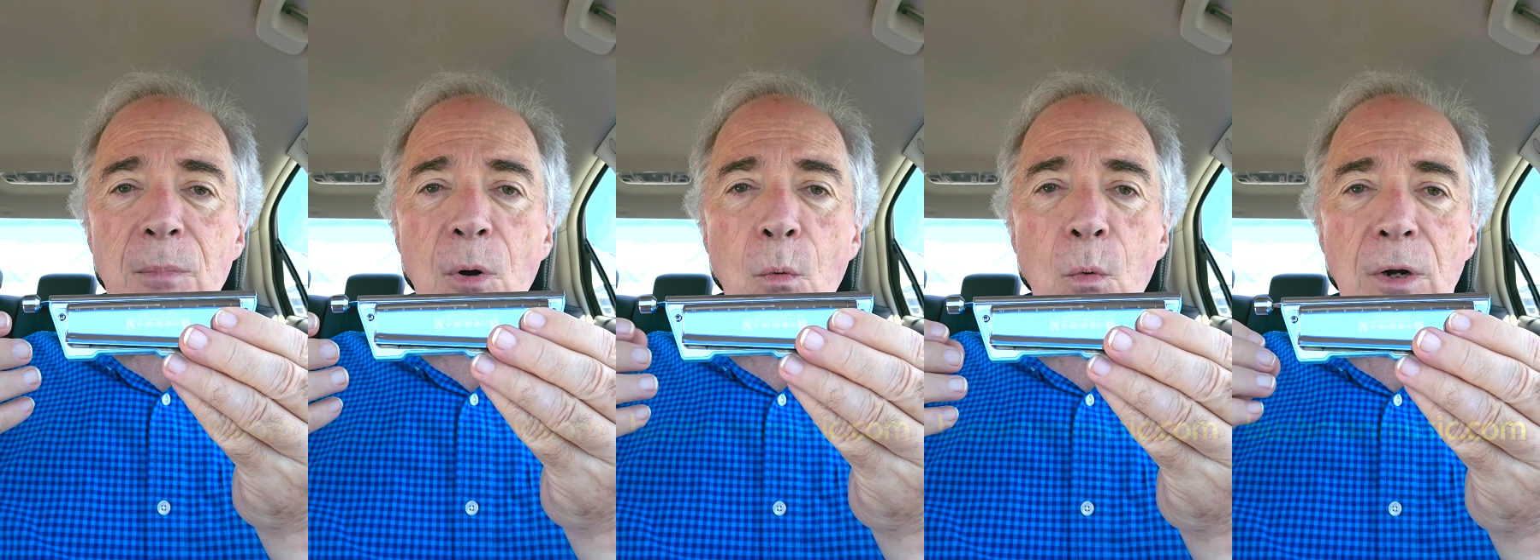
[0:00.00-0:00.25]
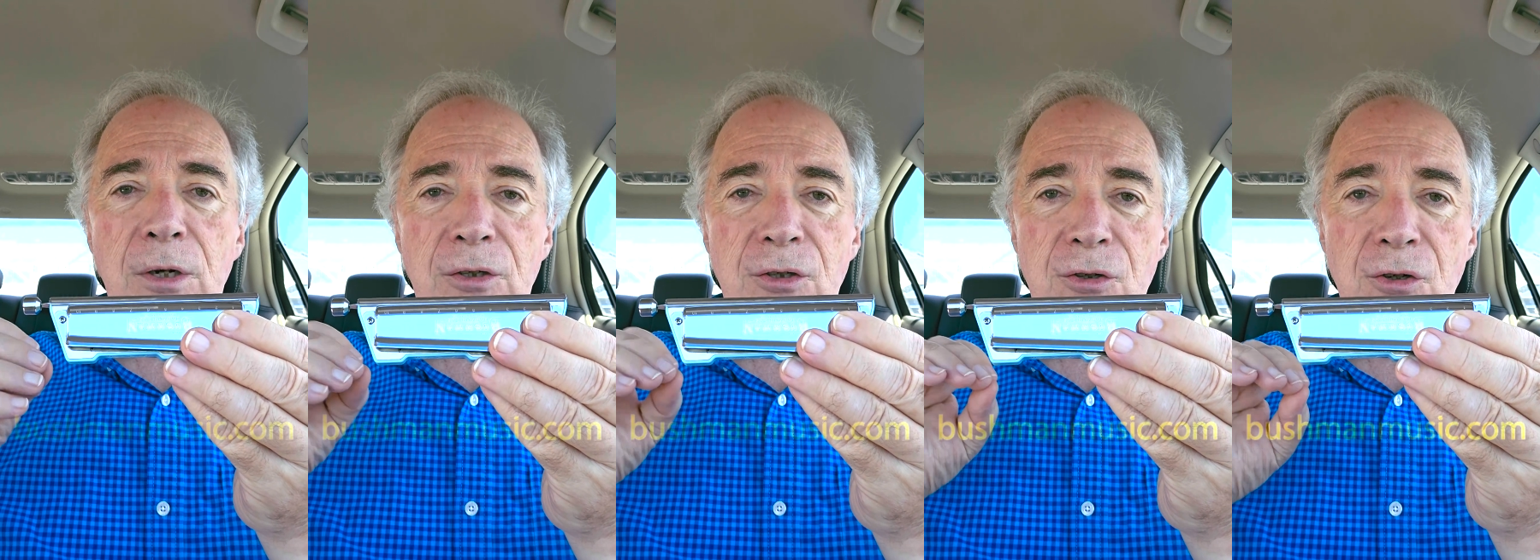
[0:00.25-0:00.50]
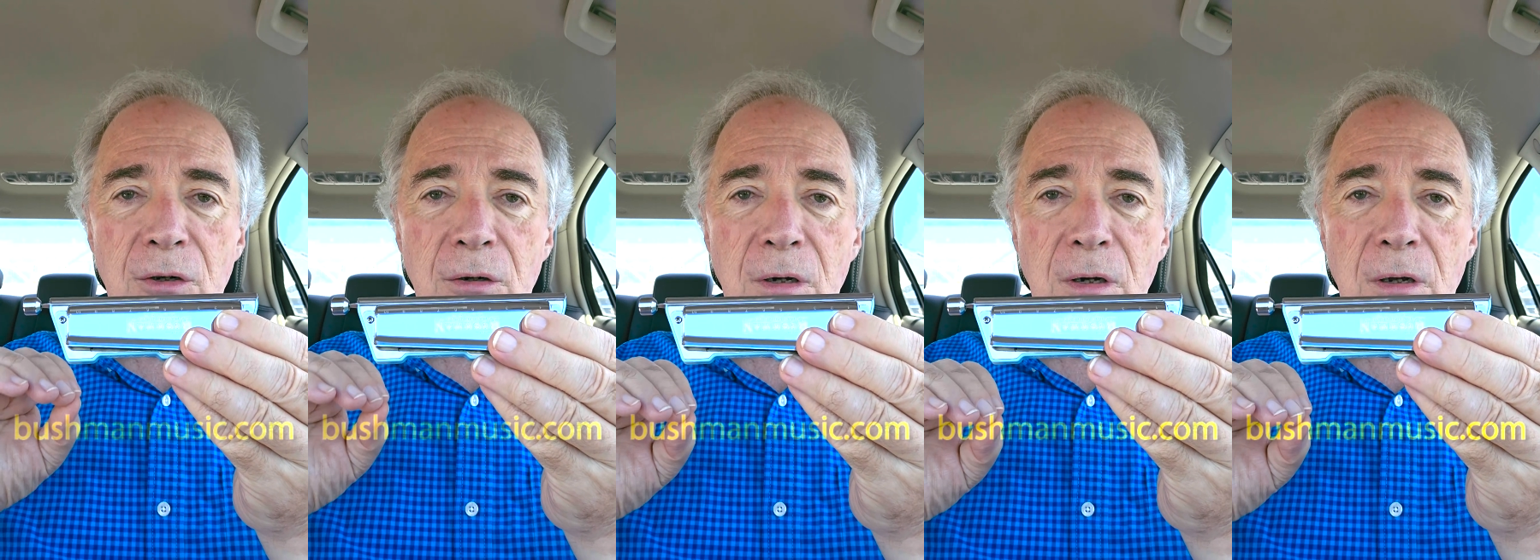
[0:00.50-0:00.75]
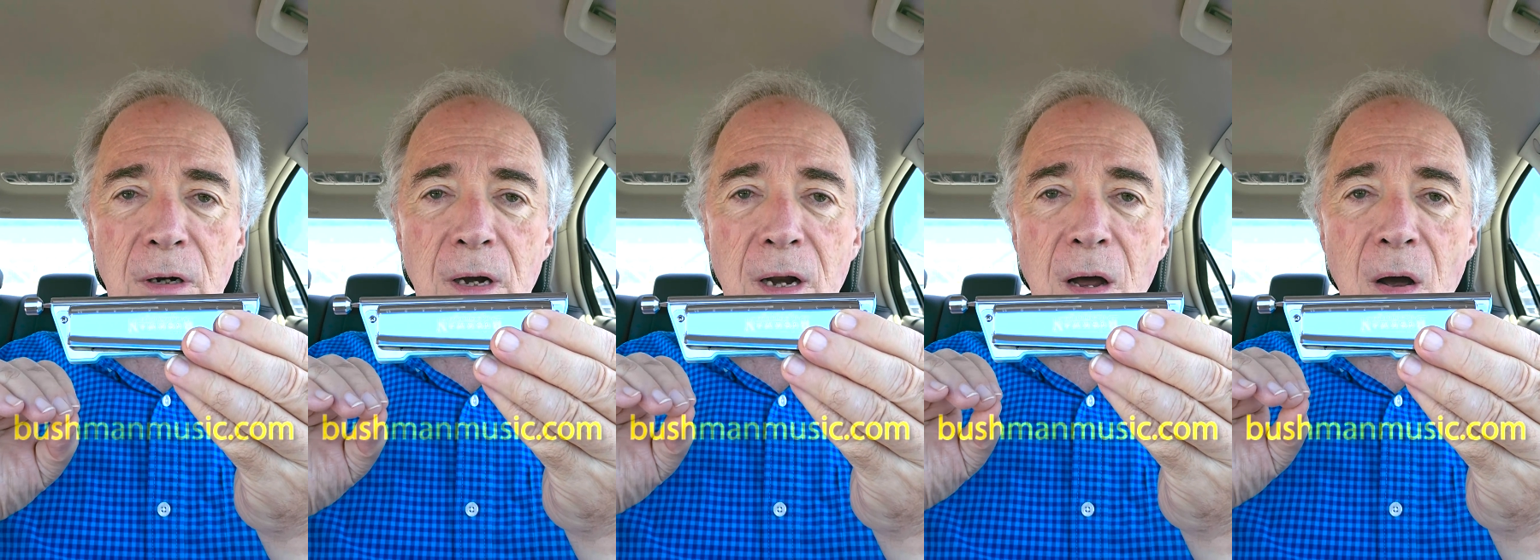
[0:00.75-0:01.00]
But what
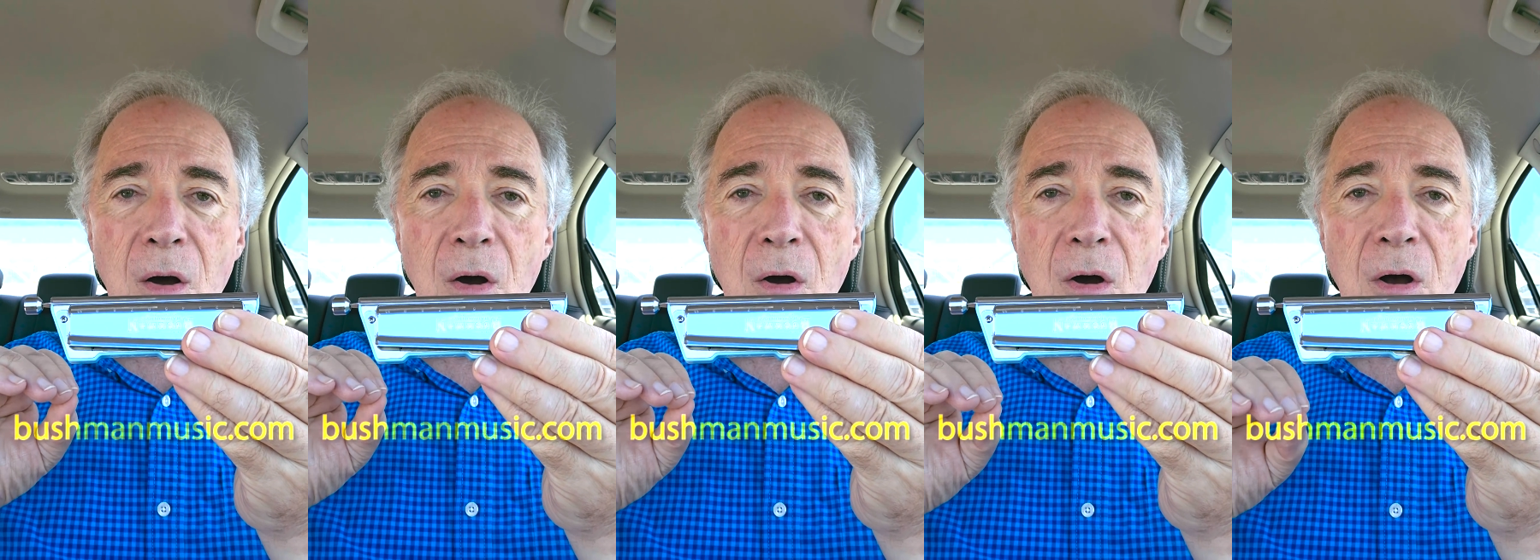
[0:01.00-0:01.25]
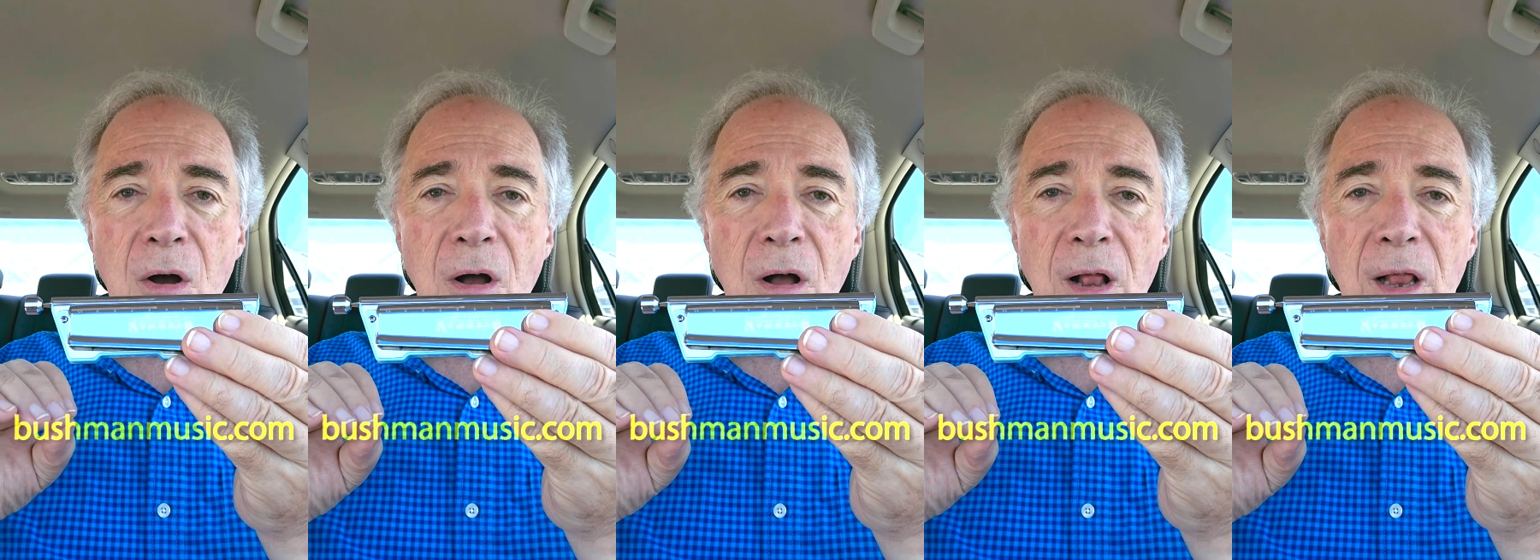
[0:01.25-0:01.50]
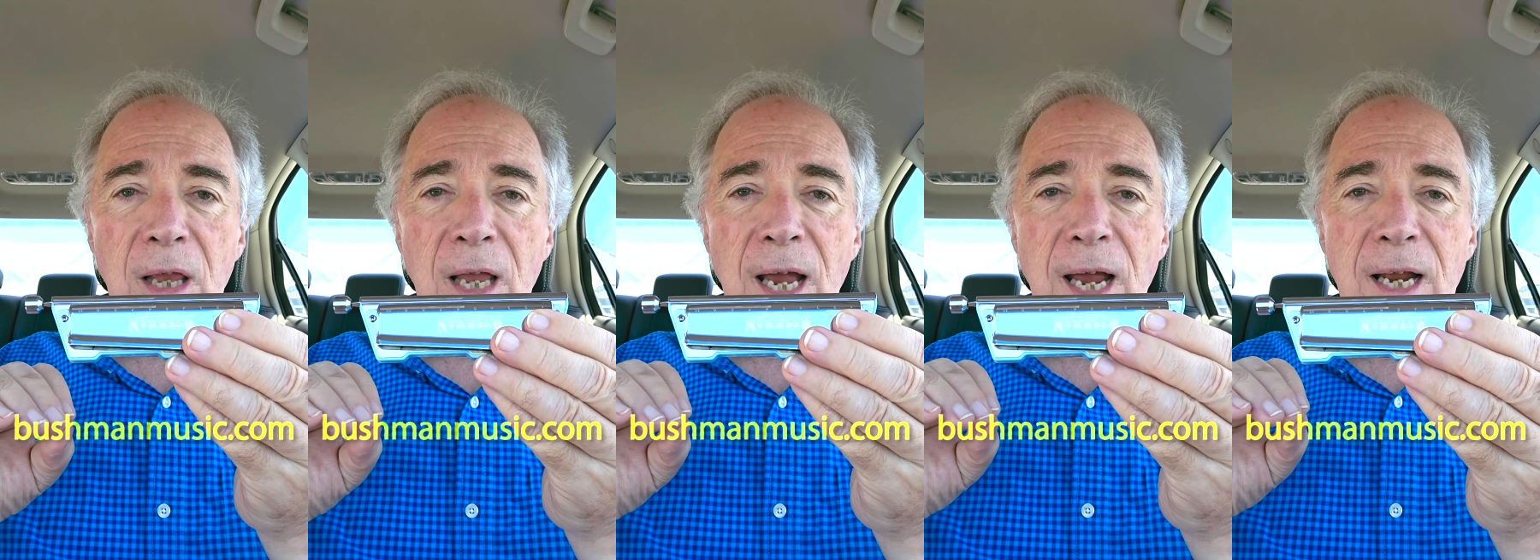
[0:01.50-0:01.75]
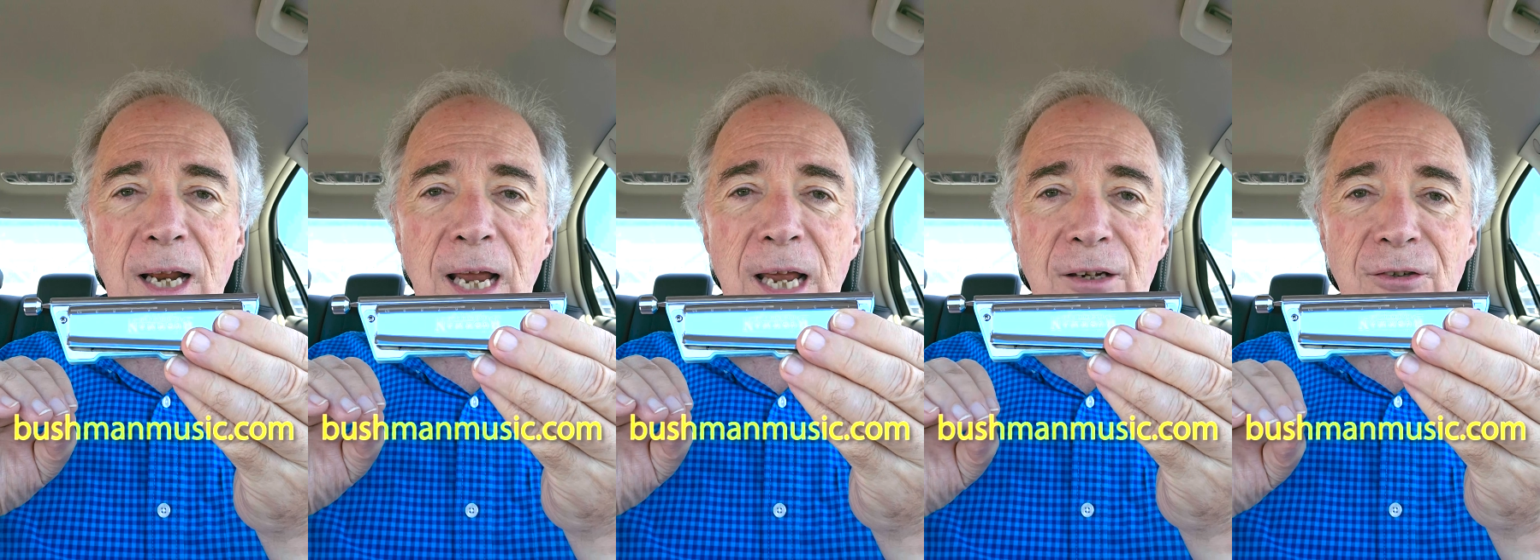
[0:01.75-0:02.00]
John Hall